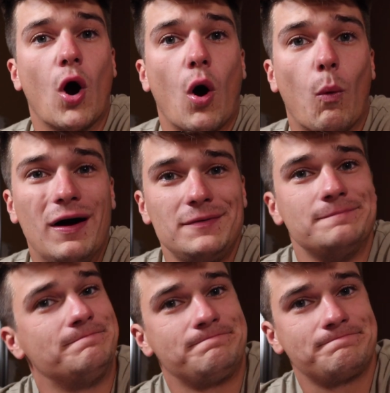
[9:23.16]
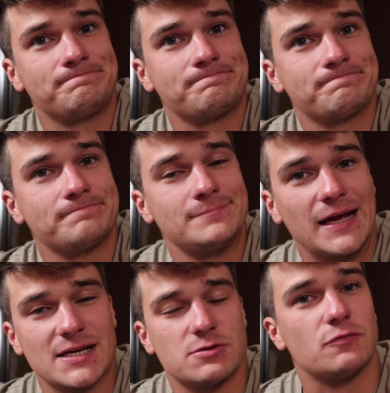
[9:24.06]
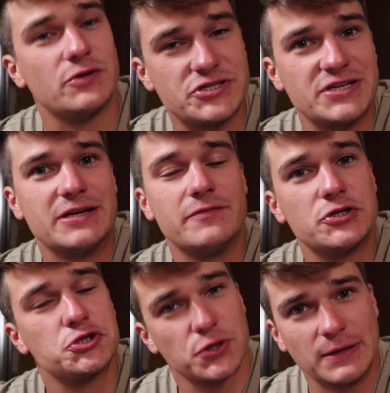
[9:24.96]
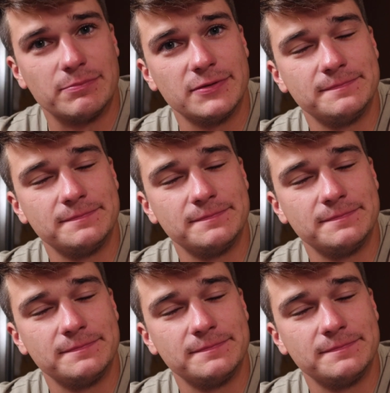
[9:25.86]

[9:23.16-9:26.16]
Well, I guess we've reached the end of this trip.